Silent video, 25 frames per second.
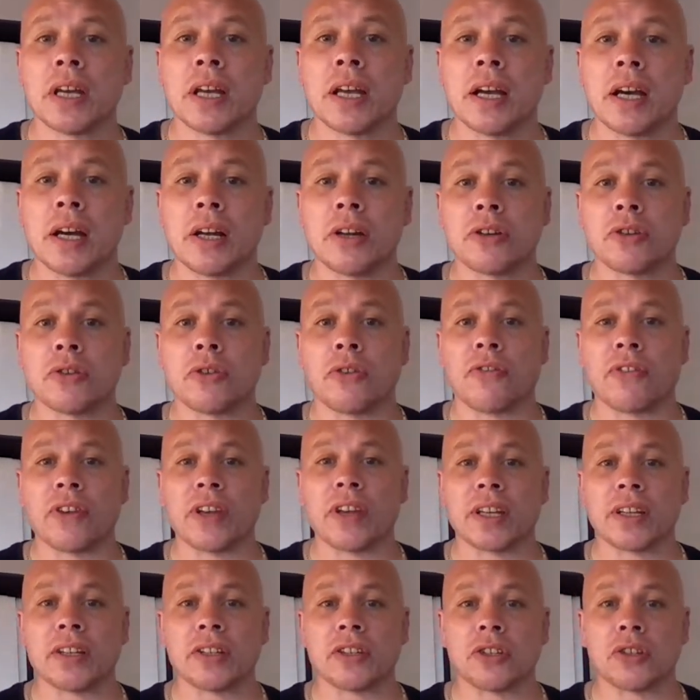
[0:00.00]
and you're
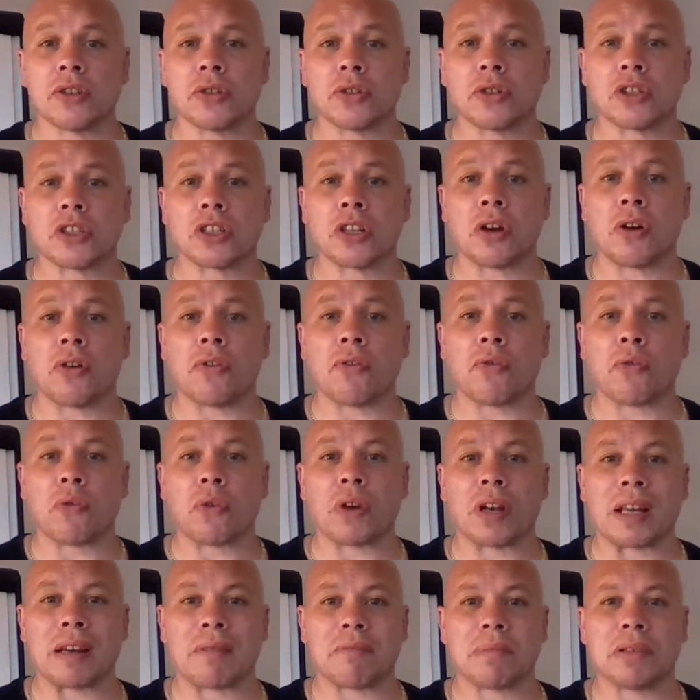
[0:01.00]
thinking to yourself, well,
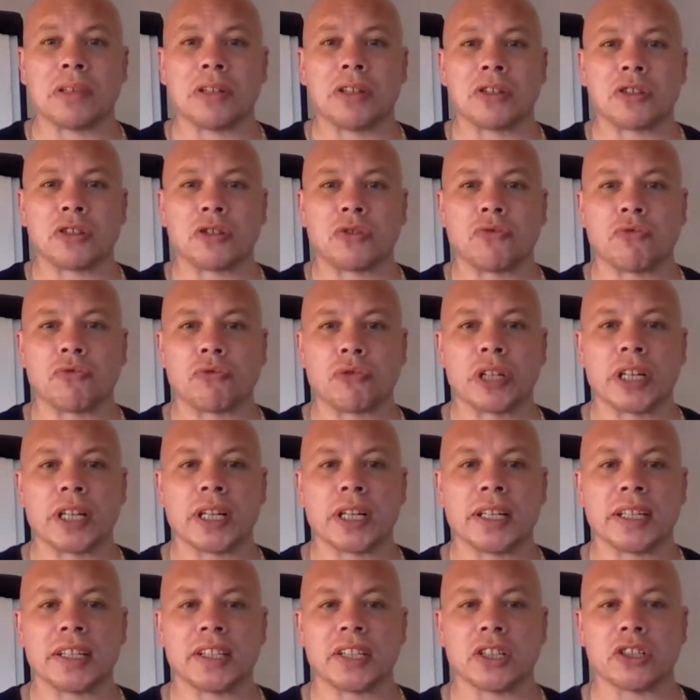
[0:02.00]
that person
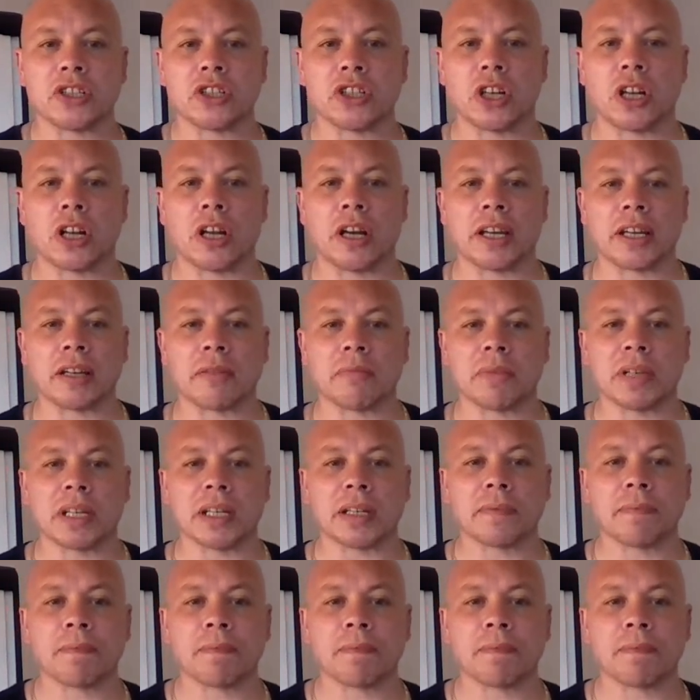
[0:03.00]
really doesn't like me.